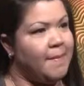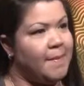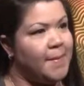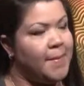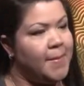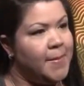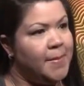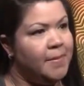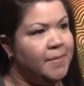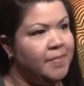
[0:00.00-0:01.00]
What is it
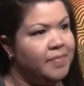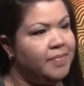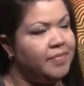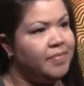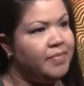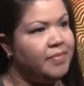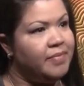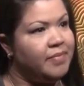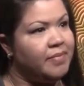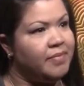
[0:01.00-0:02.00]
that
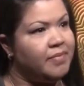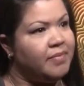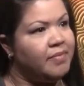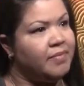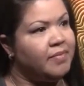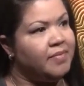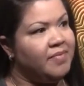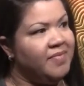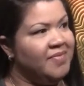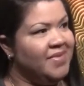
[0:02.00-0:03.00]
excites you about the
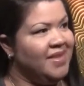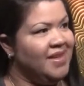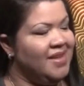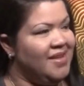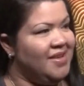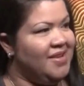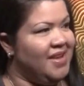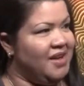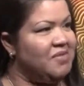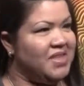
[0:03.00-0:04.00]
Fine
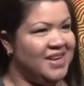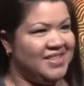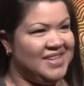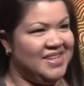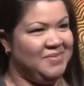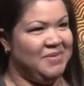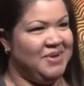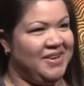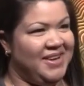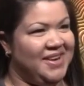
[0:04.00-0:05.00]
Everything excites me
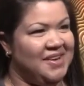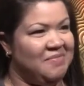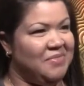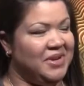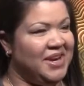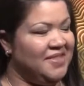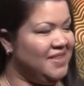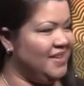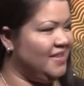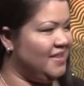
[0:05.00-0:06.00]
about it, but I
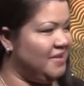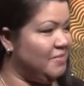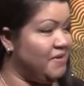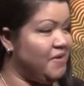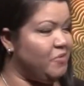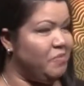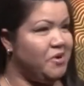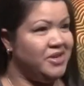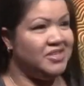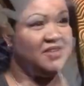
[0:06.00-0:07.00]
think the, my
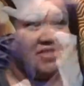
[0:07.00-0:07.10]
favorite part is